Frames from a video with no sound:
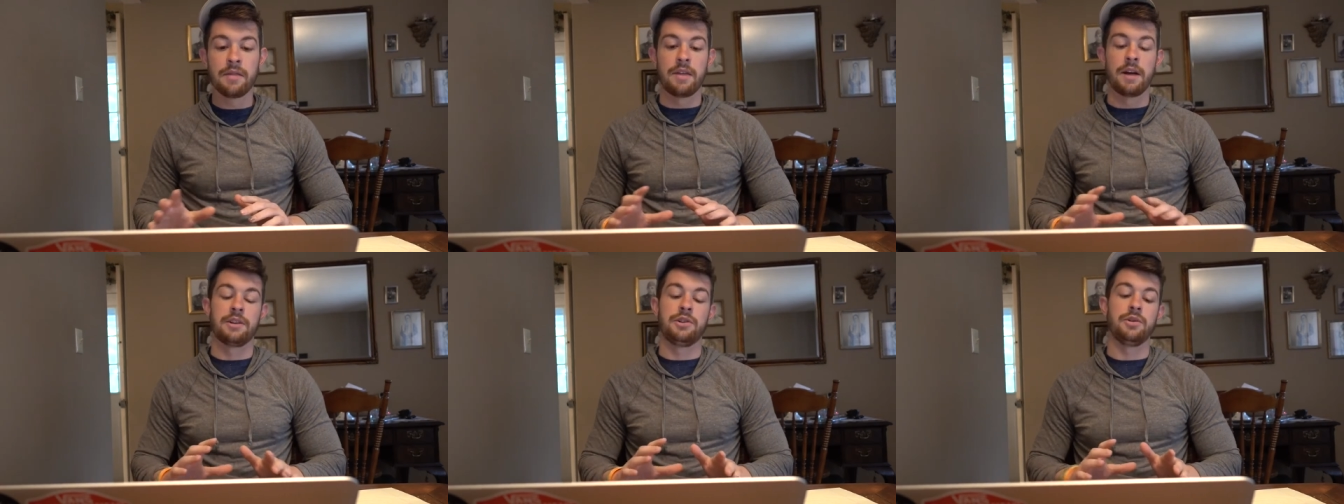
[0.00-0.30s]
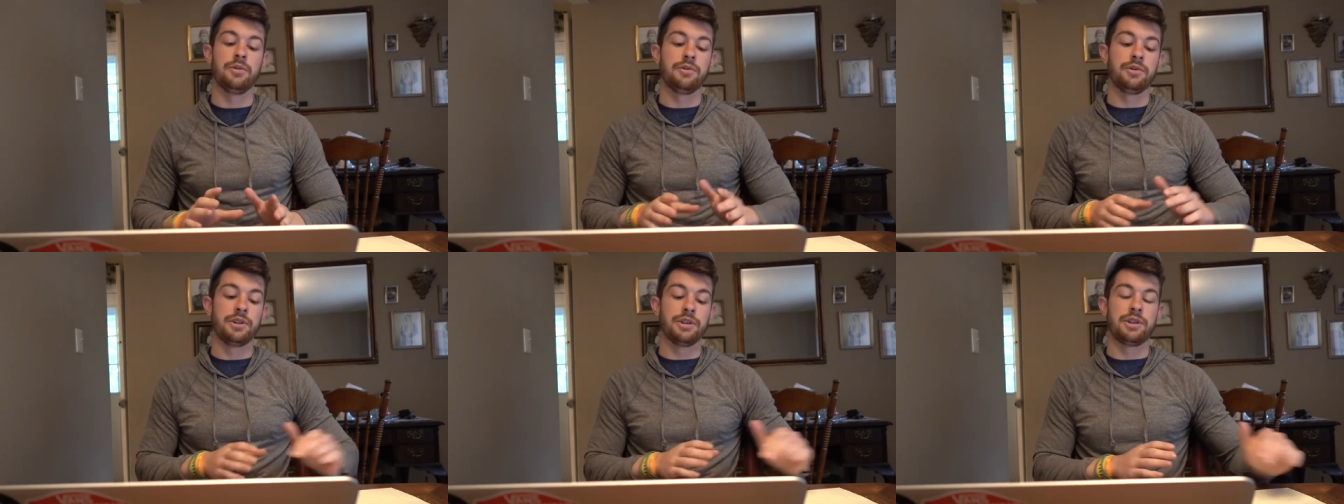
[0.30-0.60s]

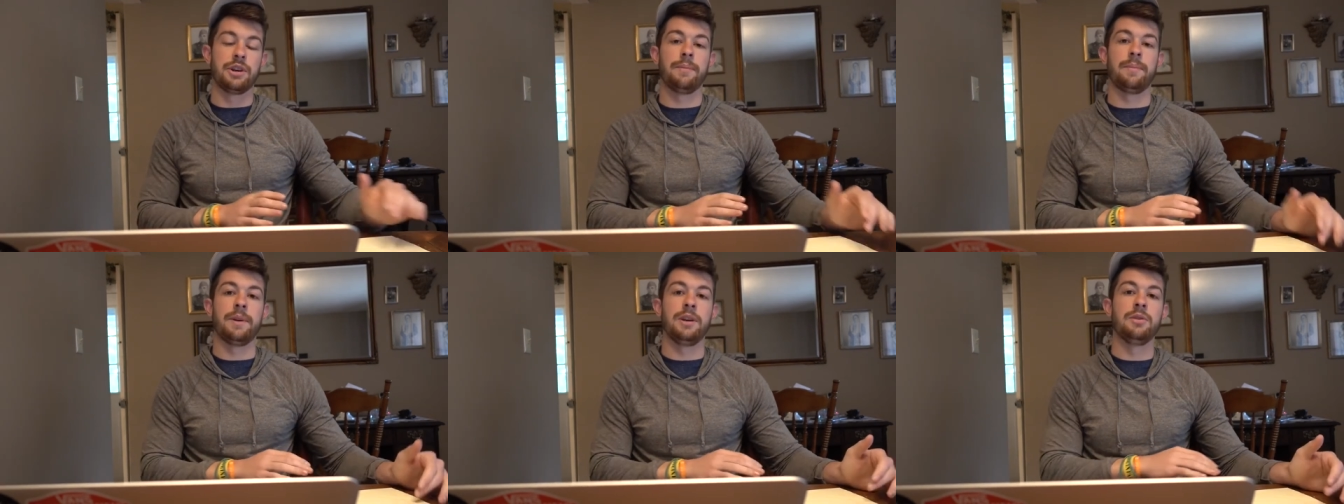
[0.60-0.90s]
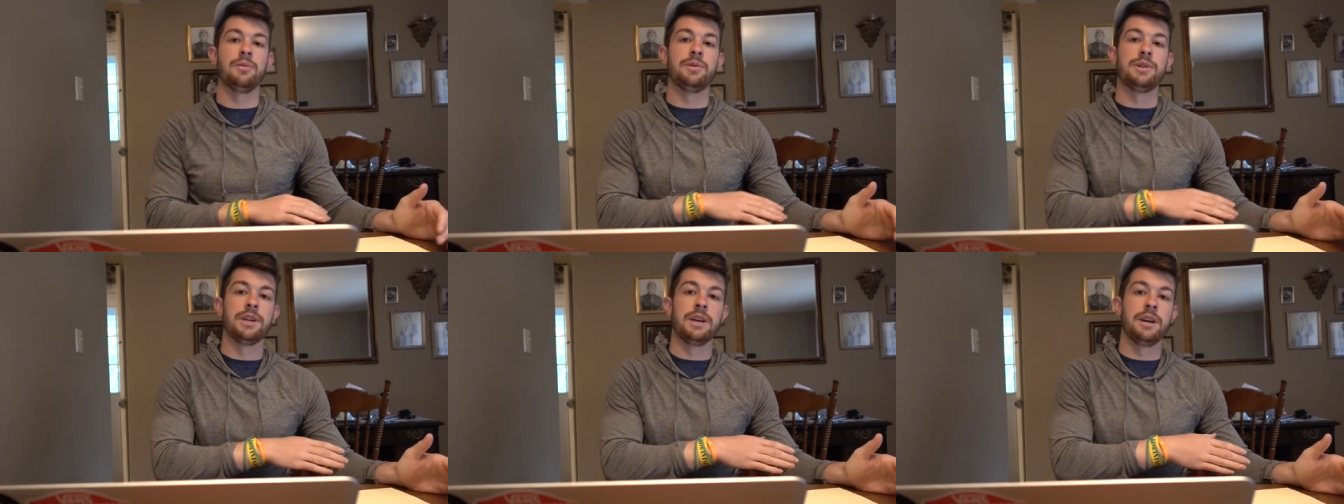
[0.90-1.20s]
That's usually
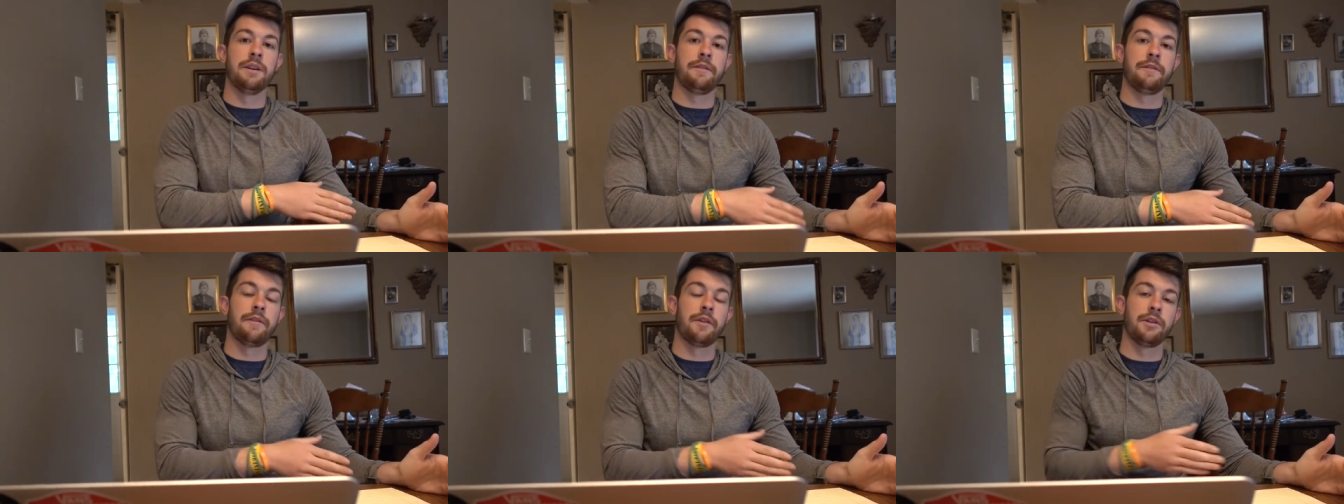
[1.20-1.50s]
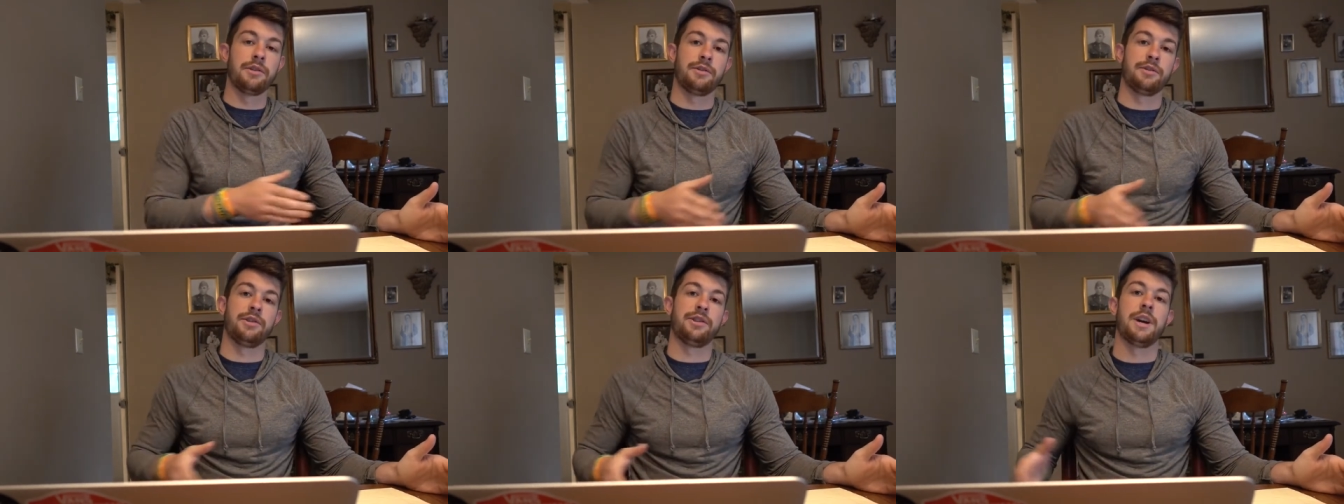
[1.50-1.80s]
something you'd see in
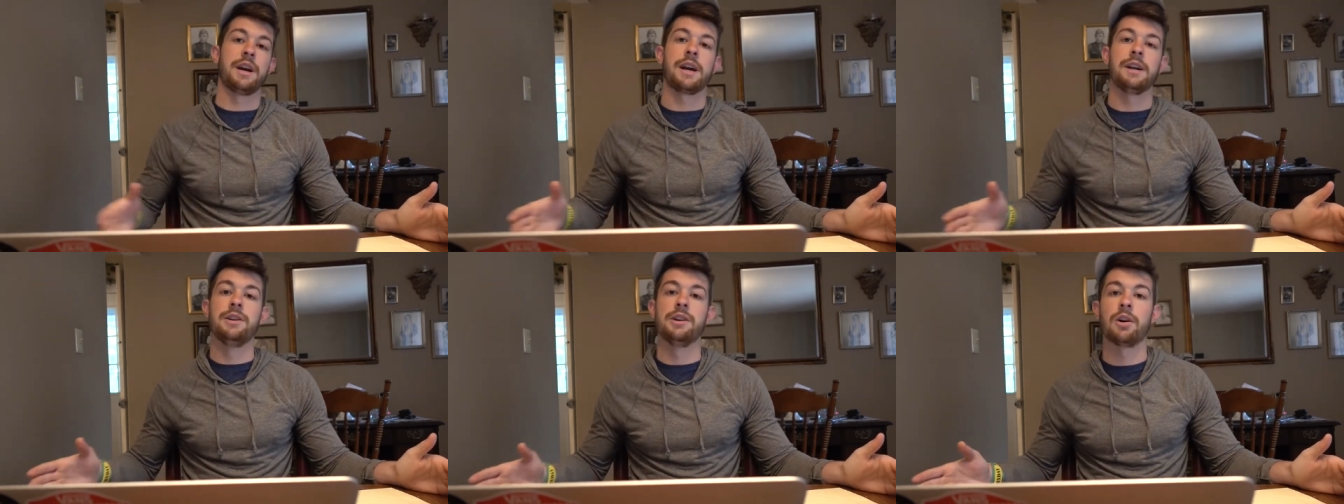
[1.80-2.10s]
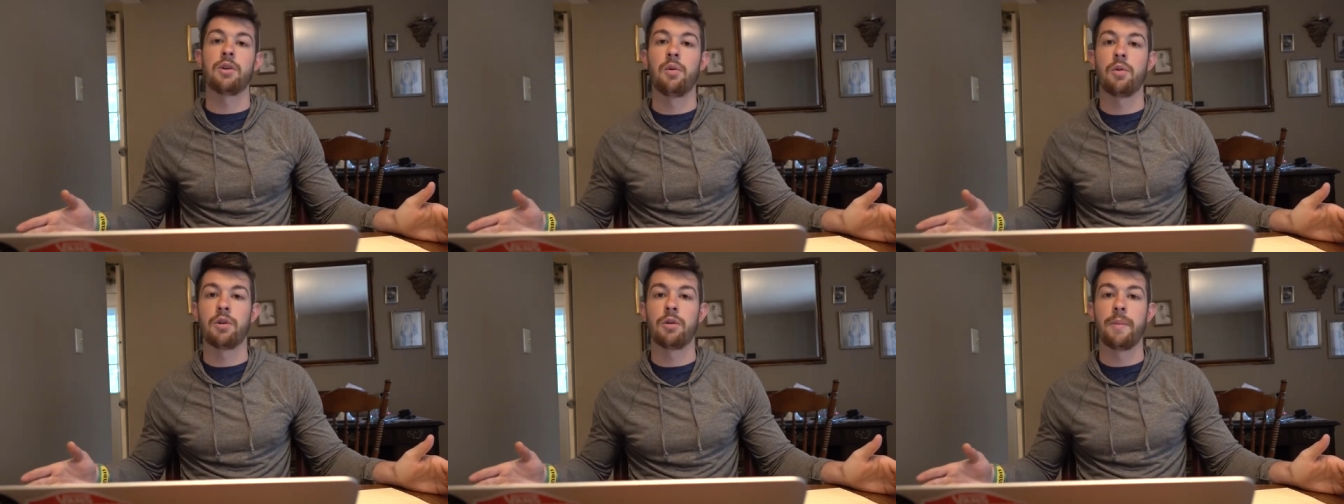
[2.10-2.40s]
first or second
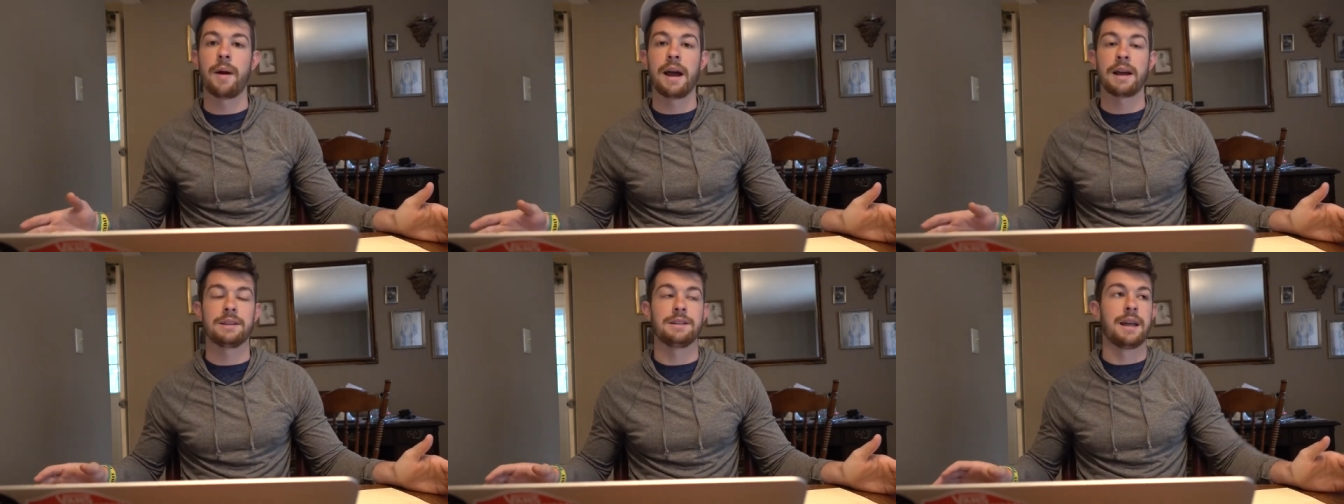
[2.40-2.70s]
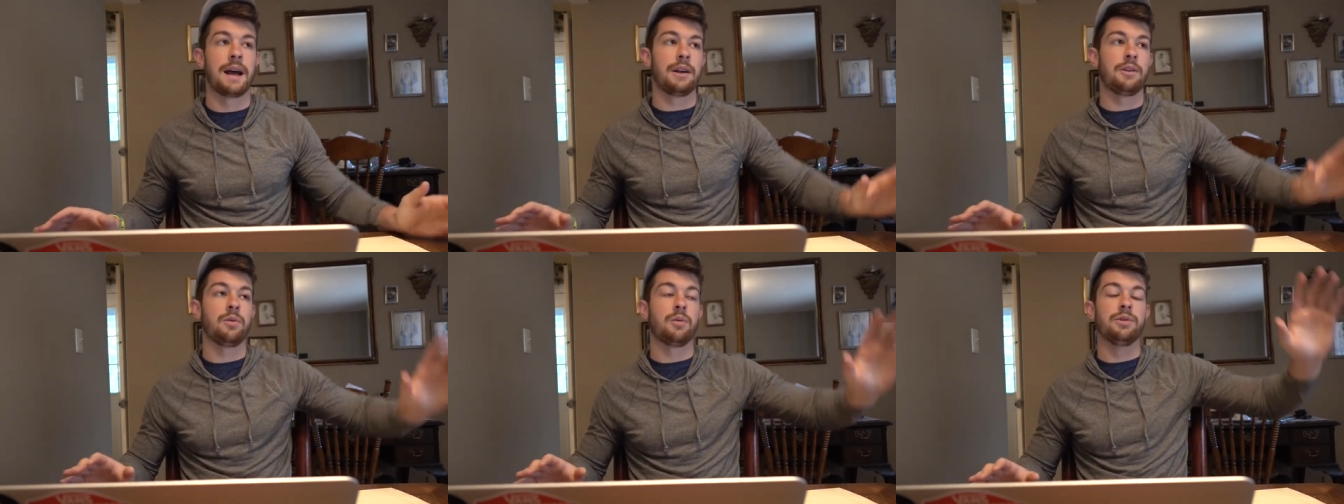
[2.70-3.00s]
year
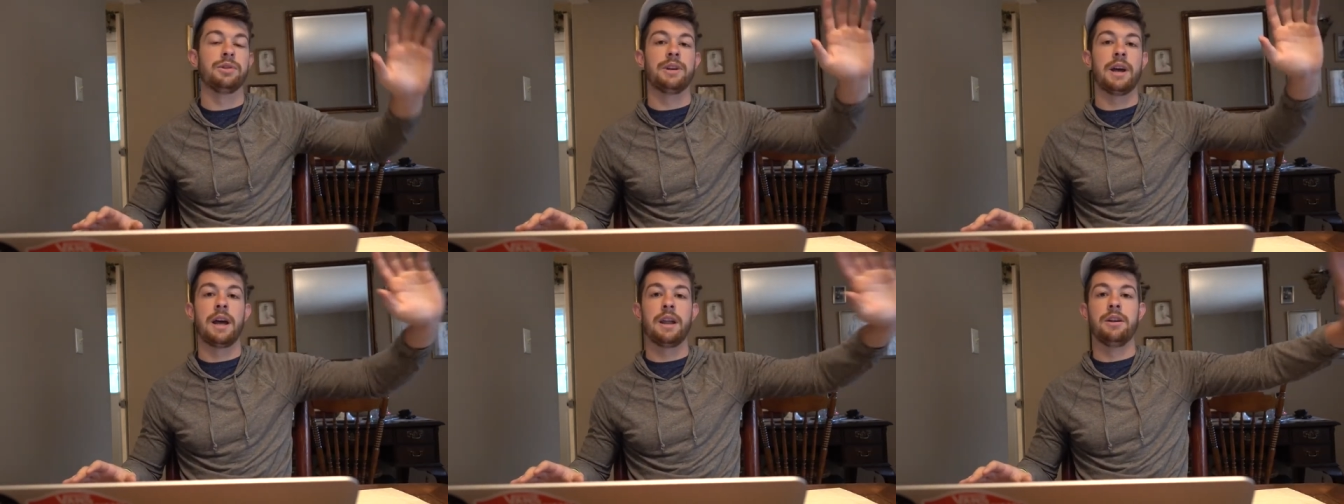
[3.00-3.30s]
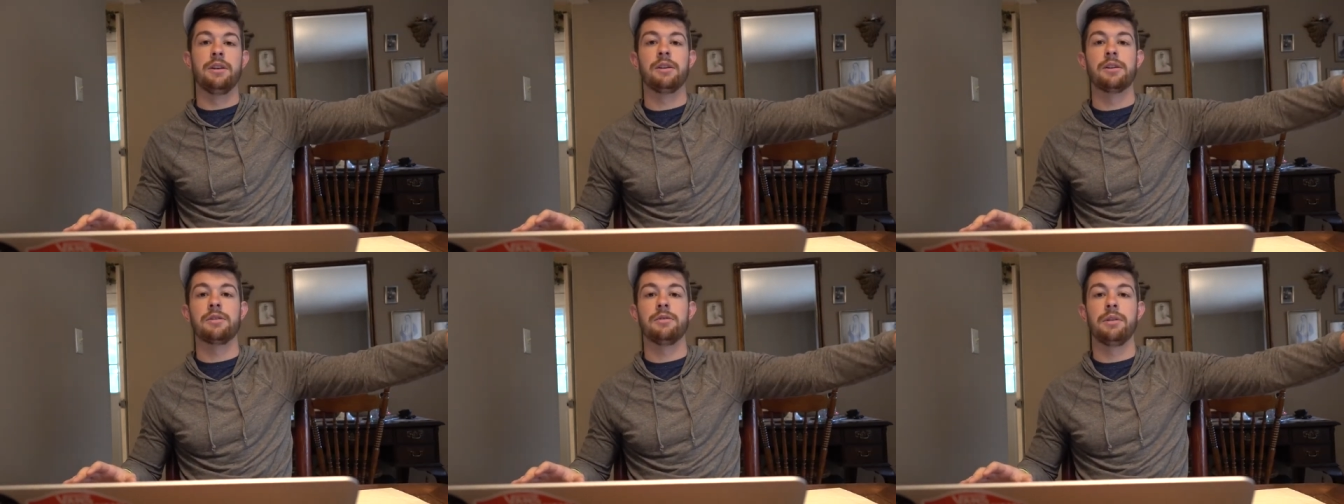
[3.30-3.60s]
quarterbacks, not towards the
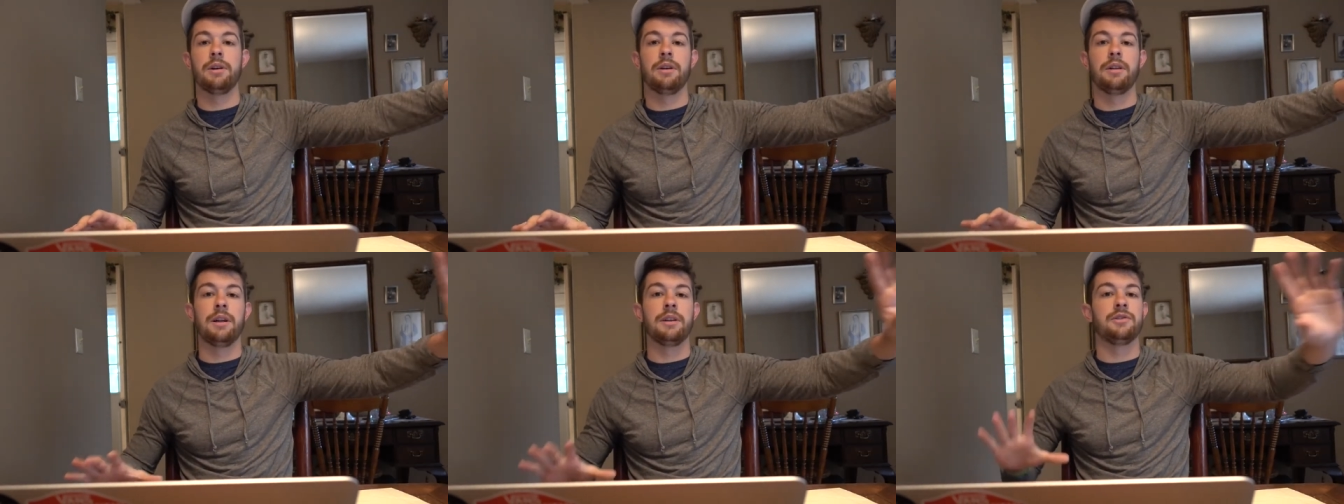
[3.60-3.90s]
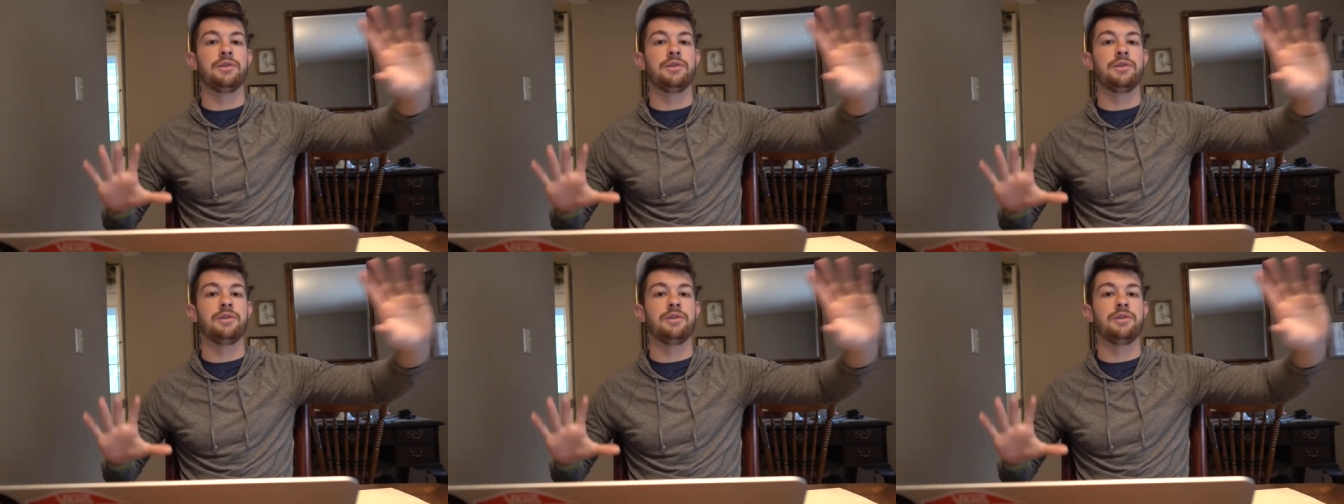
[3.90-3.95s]
end of your career.